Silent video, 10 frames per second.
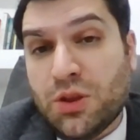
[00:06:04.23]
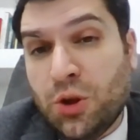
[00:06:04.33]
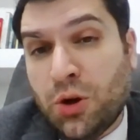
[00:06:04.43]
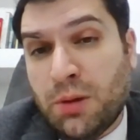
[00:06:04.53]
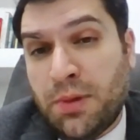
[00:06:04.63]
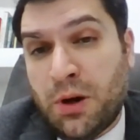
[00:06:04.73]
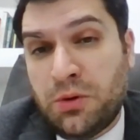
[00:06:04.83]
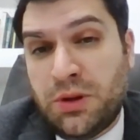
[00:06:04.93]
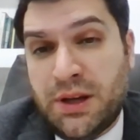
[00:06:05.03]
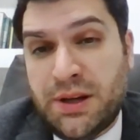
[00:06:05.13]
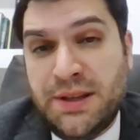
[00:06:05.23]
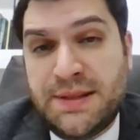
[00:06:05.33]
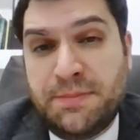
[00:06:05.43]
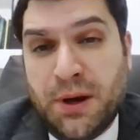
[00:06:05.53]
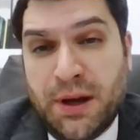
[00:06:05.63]
talk about their
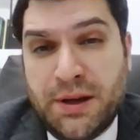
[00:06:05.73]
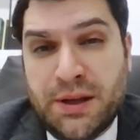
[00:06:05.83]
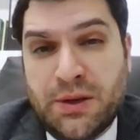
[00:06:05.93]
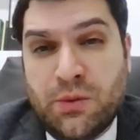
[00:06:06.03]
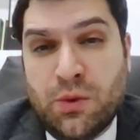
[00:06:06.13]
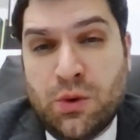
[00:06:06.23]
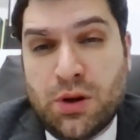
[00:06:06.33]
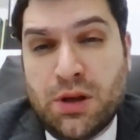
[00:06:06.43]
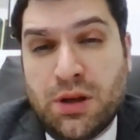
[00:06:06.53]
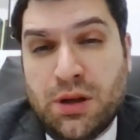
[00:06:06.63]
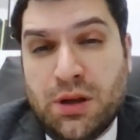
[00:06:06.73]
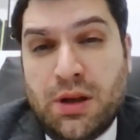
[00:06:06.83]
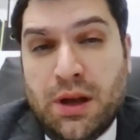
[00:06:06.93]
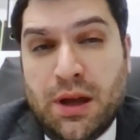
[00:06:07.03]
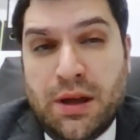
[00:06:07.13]
inspiring work
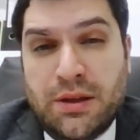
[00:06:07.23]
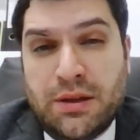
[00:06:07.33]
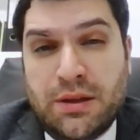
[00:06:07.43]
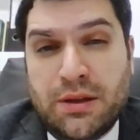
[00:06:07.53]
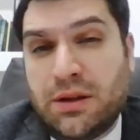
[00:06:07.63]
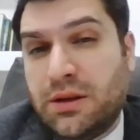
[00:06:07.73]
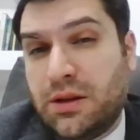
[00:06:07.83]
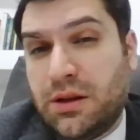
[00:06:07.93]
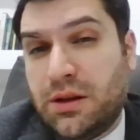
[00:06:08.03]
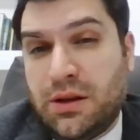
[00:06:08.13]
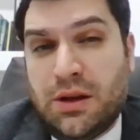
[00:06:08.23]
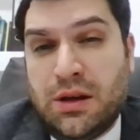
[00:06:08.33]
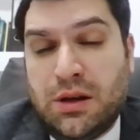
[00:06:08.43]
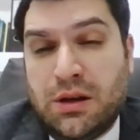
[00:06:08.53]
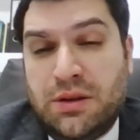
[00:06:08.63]
and in
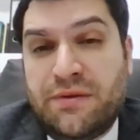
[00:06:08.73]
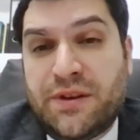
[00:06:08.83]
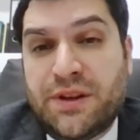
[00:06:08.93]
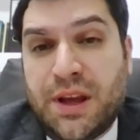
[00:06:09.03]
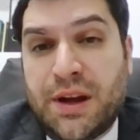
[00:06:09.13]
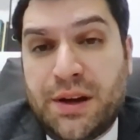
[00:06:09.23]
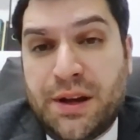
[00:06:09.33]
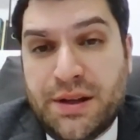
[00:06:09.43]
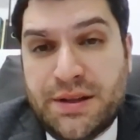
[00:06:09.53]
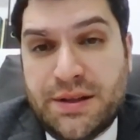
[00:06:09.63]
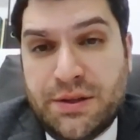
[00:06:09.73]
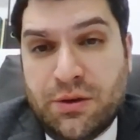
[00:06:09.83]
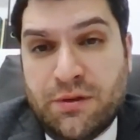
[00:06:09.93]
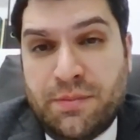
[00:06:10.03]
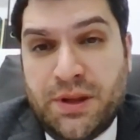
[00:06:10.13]
different areas
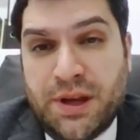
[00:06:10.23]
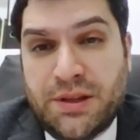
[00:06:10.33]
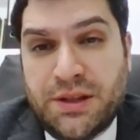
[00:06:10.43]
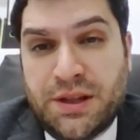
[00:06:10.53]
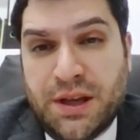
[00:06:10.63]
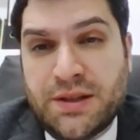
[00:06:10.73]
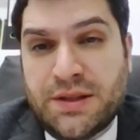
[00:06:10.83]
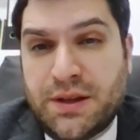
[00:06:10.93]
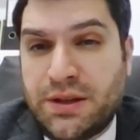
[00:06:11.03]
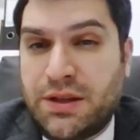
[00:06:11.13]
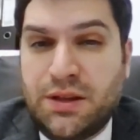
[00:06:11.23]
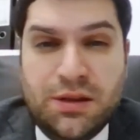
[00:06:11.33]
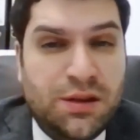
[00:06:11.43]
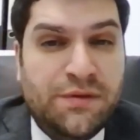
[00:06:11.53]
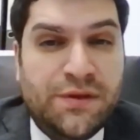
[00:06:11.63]
of pediatric cancer and
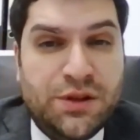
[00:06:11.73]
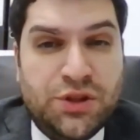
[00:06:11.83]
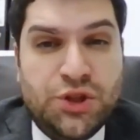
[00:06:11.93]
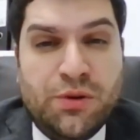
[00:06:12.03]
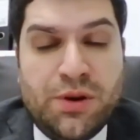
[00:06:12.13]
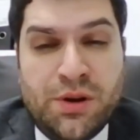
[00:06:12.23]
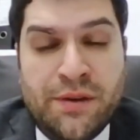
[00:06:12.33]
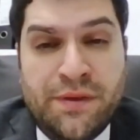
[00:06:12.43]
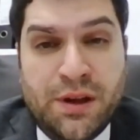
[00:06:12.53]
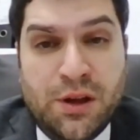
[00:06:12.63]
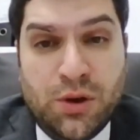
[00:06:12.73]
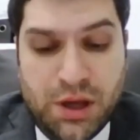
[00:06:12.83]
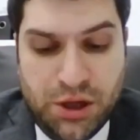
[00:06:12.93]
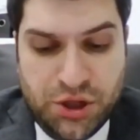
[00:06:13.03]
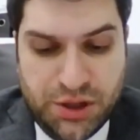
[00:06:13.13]
in different geographic
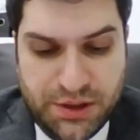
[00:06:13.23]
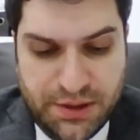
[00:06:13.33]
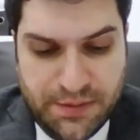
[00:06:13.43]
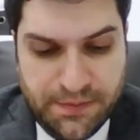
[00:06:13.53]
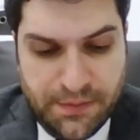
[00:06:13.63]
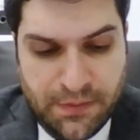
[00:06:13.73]
locations.